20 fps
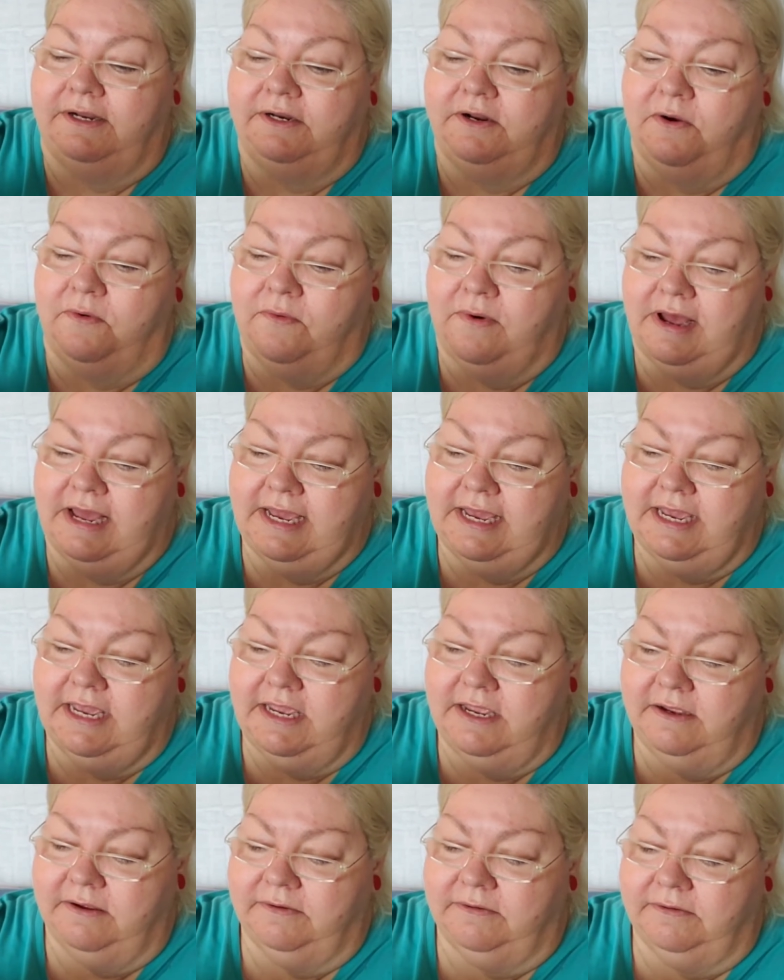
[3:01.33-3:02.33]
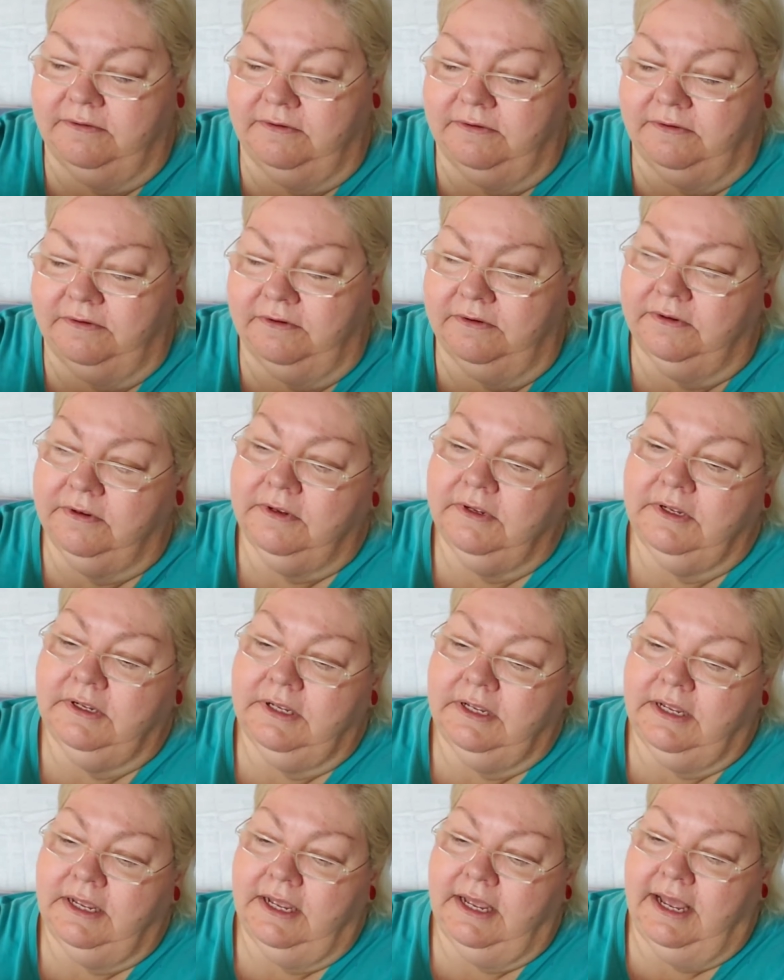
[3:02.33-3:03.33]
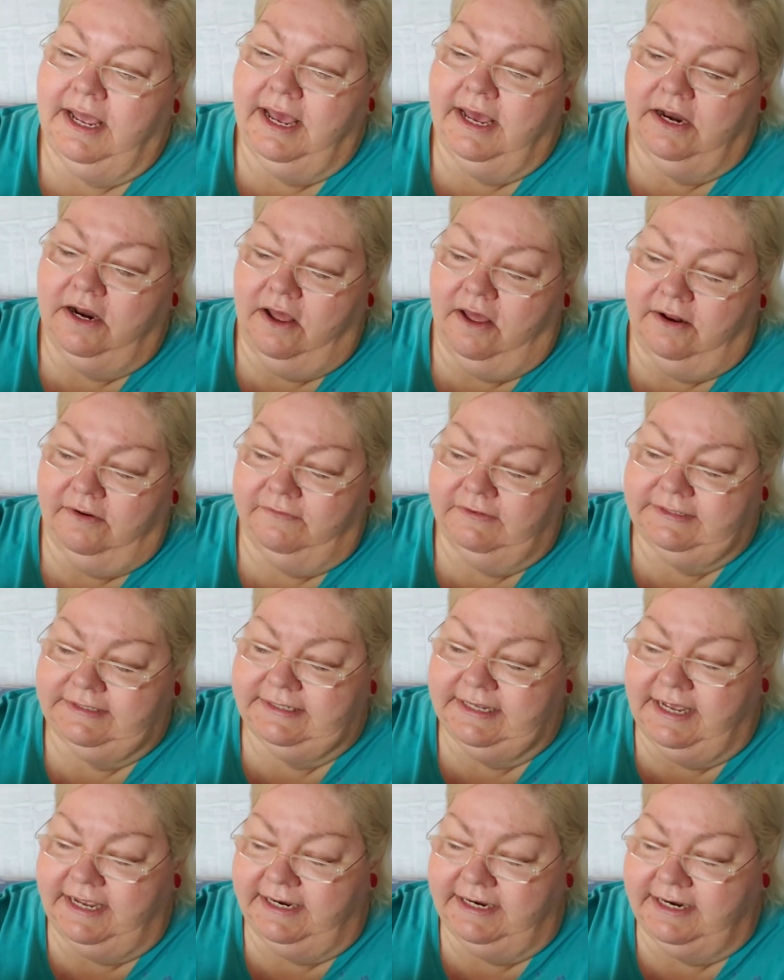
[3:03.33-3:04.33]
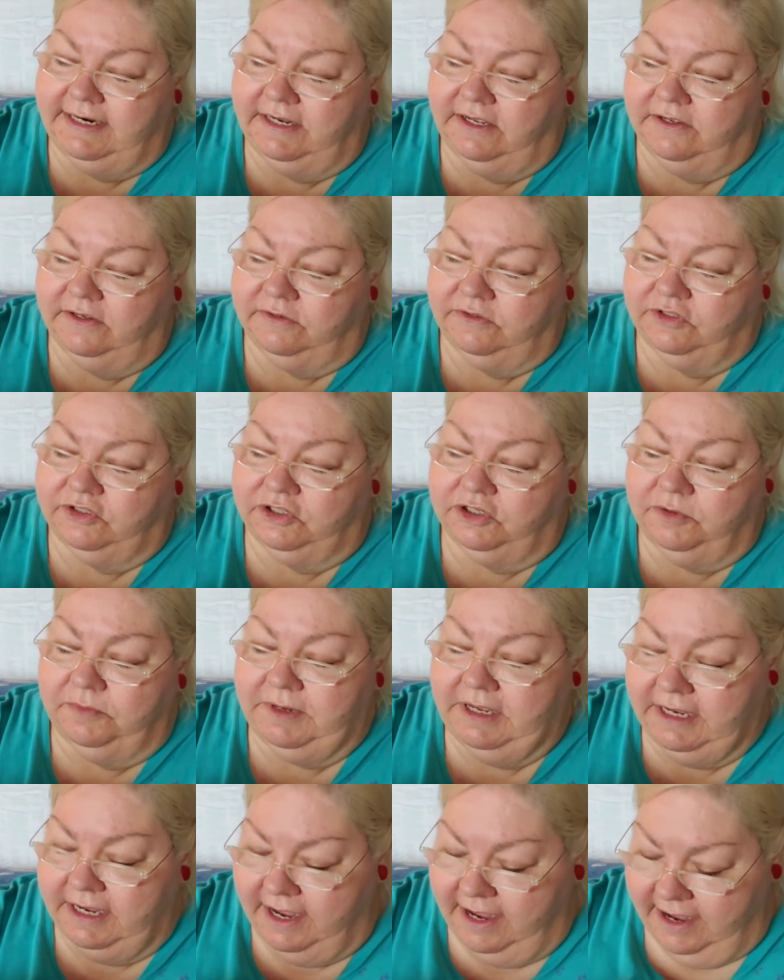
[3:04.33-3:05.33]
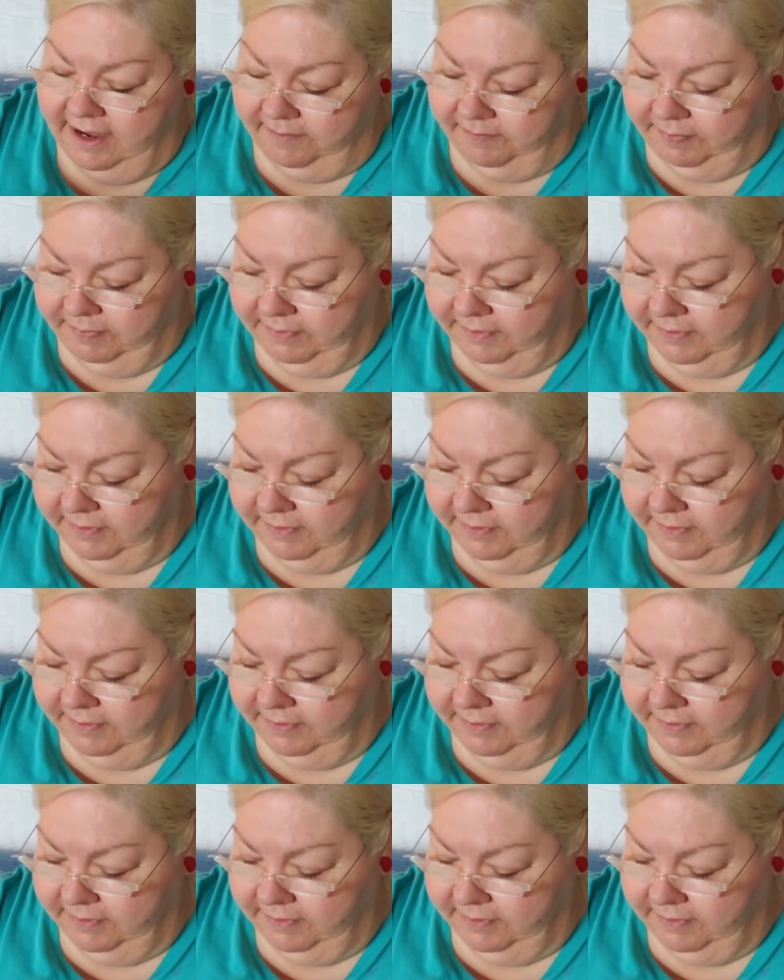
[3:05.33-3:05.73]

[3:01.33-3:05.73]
in Hawaii and all of a sudden it goes zooming up